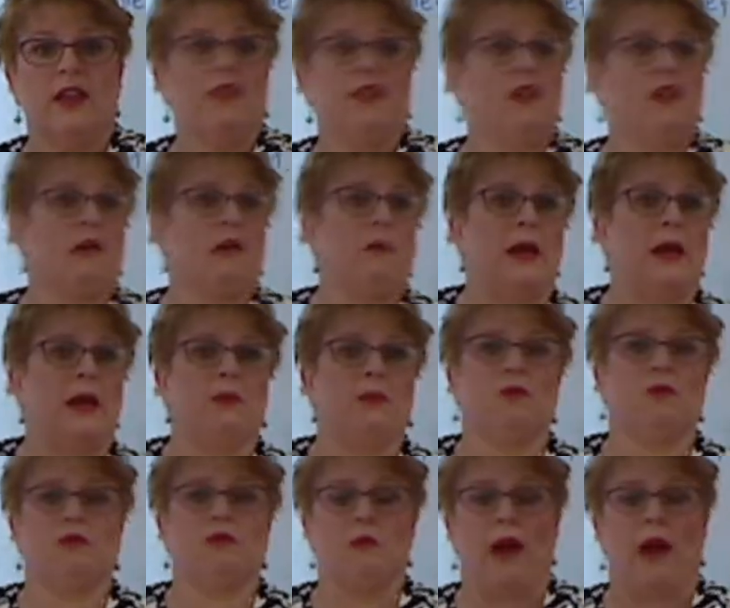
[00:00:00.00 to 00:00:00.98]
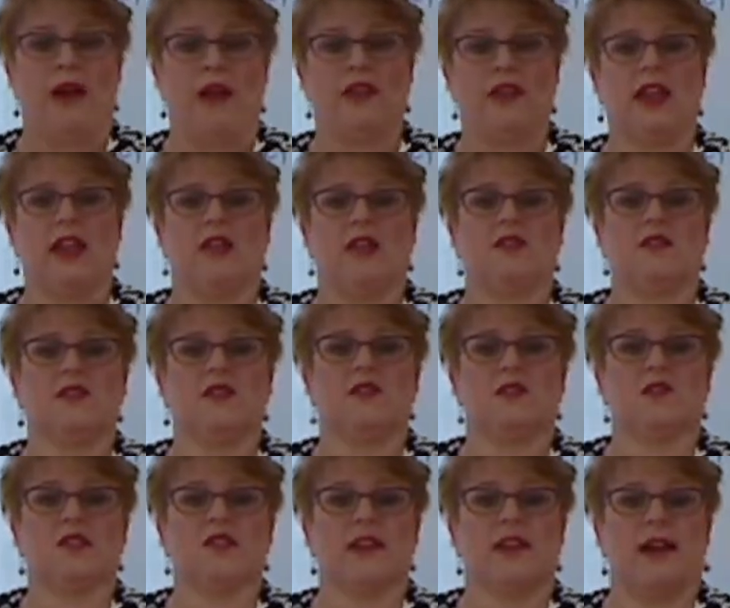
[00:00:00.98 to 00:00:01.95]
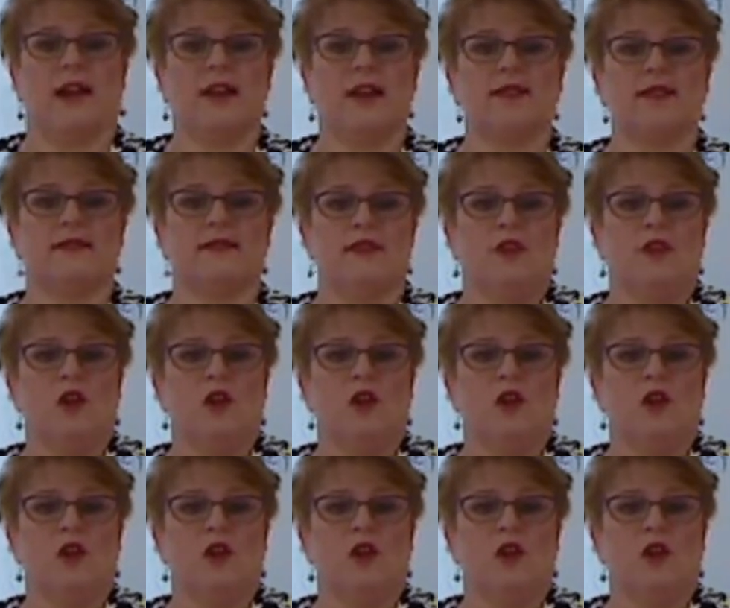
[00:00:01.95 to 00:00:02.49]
There are people from other areas of science